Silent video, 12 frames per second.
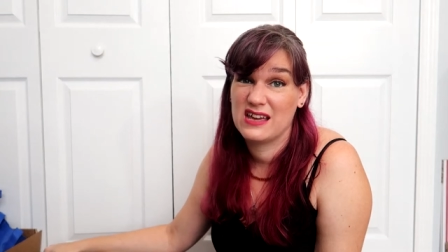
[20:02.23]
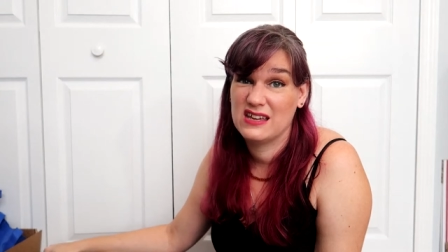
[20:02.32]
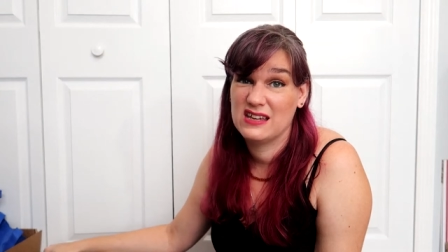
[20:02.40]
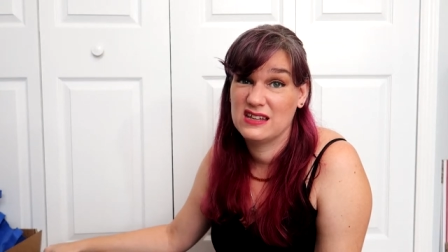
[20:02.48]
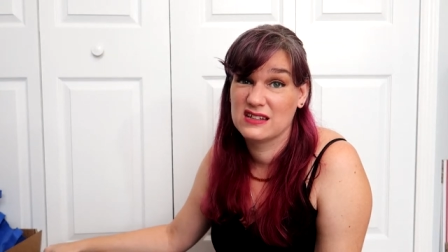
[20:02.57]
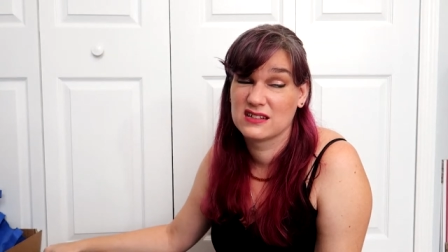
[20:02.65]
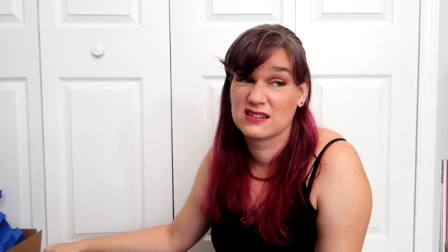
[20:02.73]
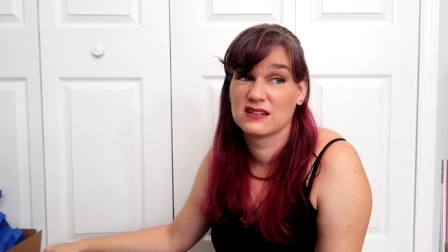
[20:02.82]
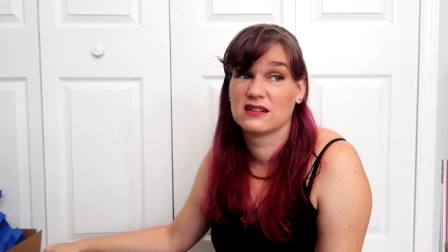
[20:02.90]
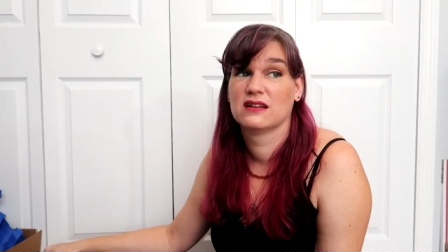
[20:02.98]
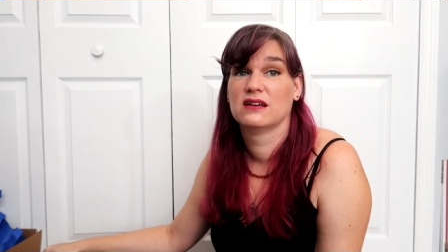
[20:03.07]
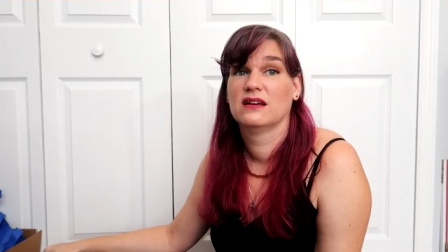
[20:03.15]
like it
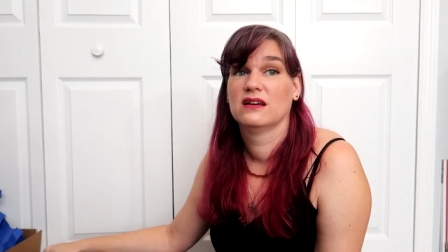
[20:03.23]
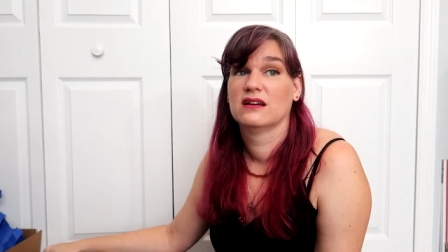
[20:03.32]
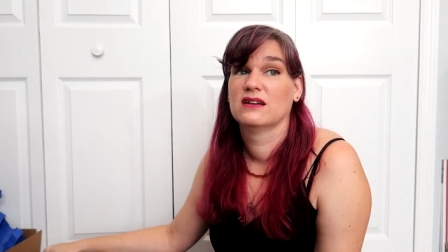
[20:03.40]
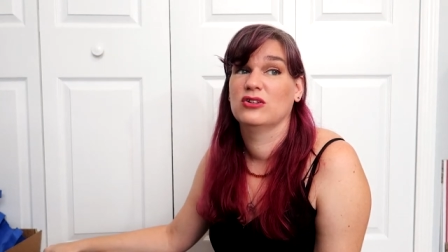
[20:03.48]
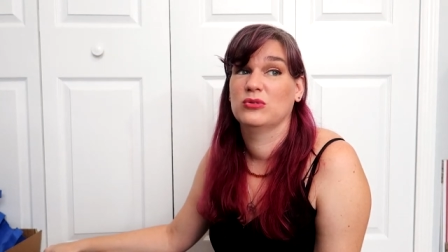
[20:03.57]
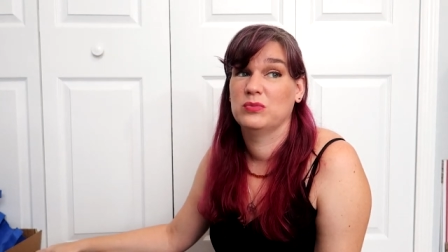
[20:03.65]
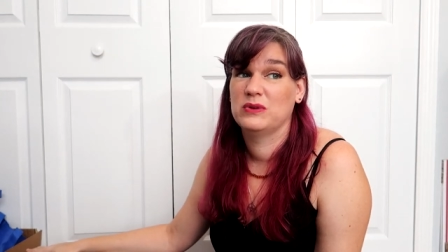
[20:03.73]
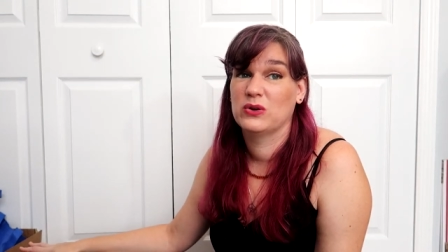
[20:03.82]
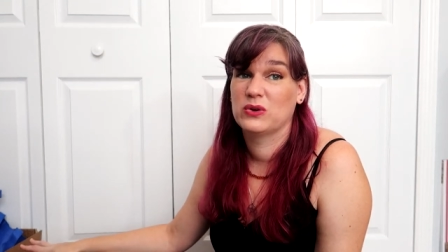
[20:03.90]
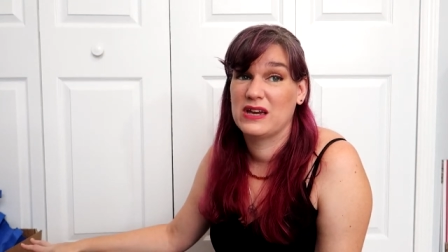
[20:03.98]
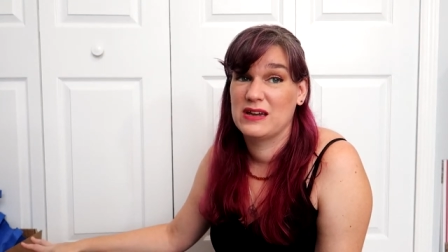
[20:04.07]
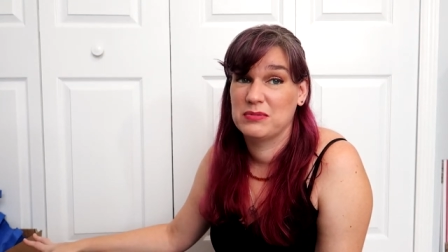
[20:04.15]
you'll be
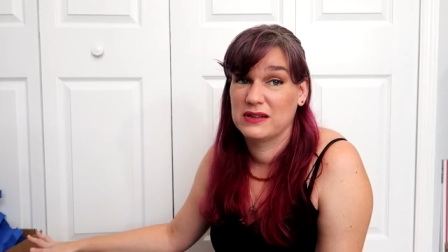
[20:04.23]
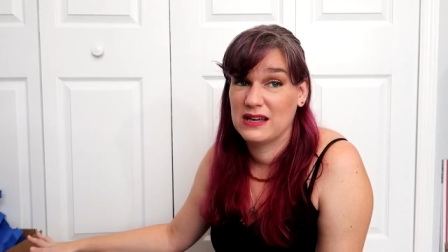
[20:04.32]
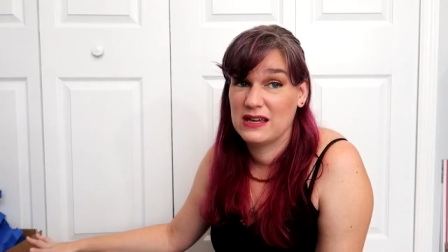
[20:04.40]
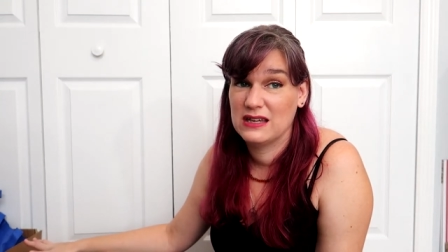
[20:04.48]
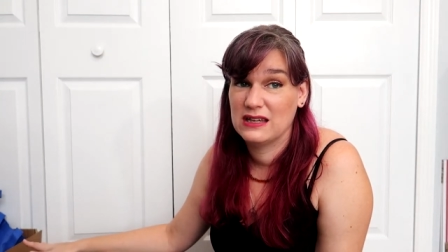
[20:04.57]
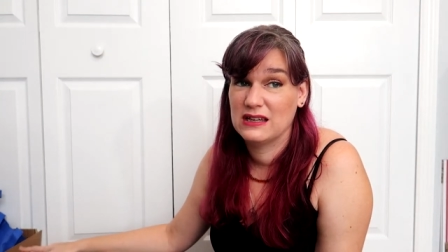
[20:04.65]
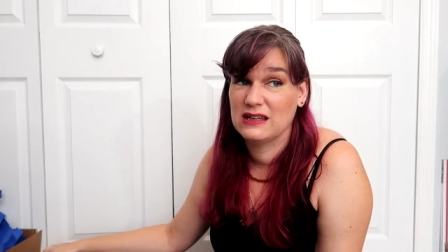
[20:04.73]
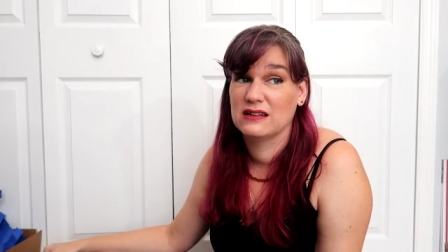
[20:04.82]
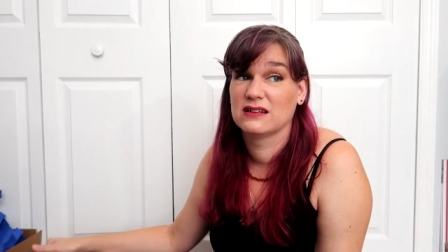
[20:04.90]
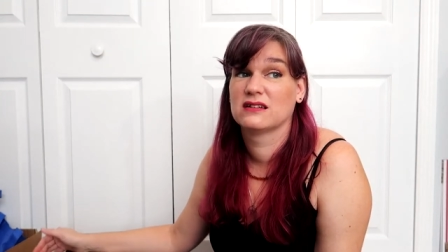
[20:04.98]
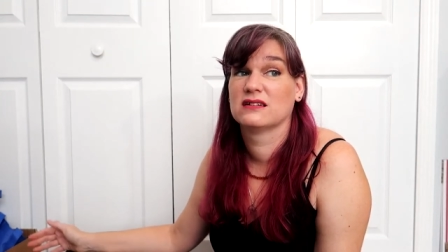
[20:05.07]
okay playing it